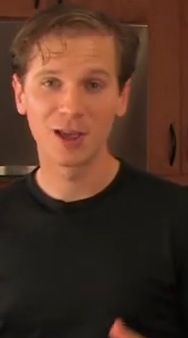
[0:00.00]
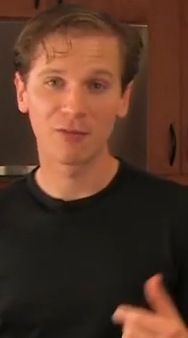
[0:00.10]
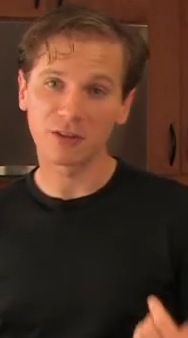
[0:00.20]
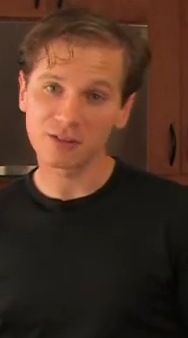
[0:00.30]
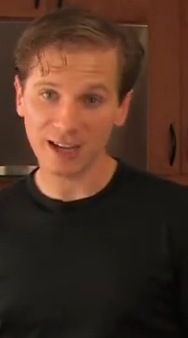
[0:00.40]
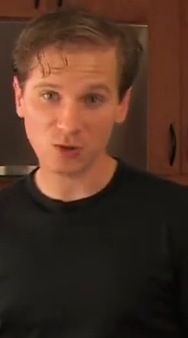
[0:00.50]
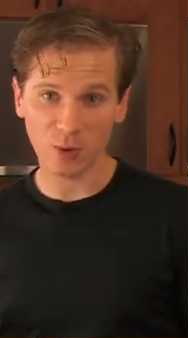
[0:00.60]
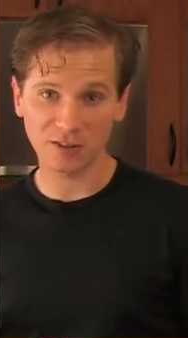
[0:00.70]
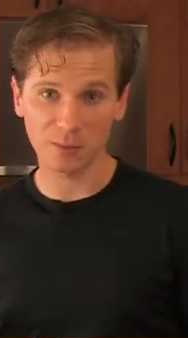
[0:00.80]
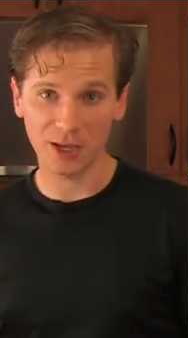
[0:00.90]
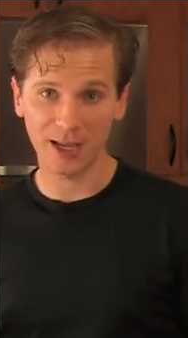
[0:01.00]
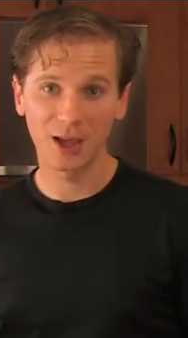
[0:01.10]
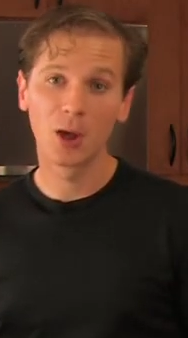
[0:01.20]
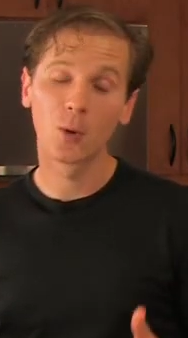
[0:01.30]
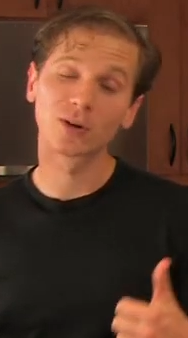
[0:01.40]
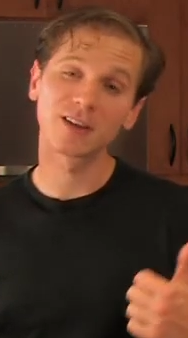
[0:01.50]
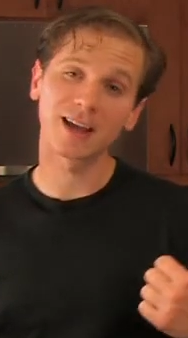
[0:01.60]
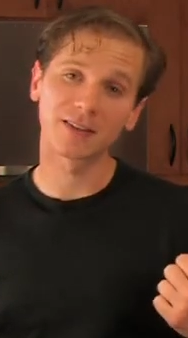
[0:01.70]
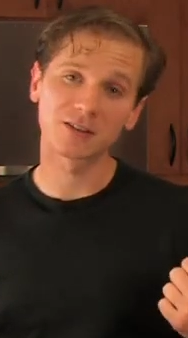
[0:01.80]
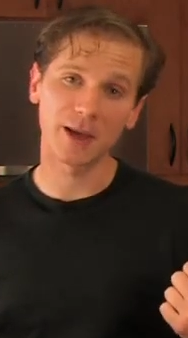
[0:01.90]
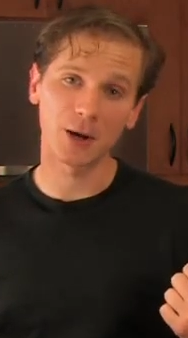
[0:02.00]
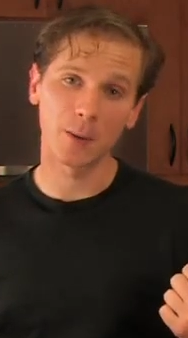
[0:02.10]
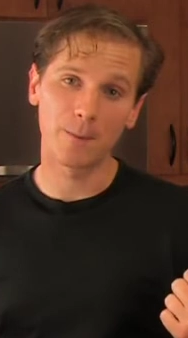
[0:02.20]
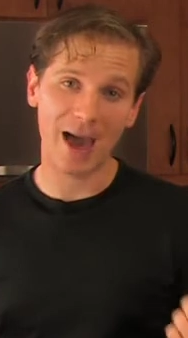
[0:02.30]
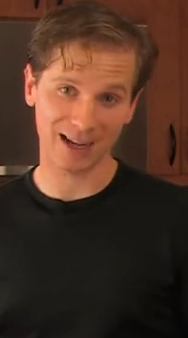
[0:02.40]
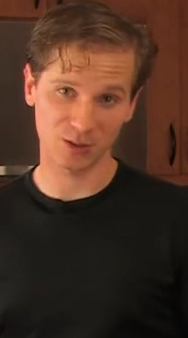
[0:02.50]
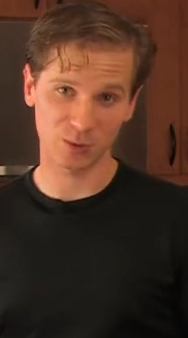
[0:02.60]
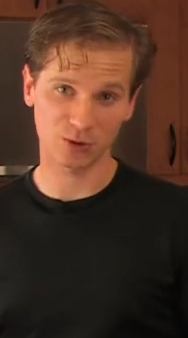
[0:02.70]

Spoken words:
For this next recipe, we're taking the tomato back to its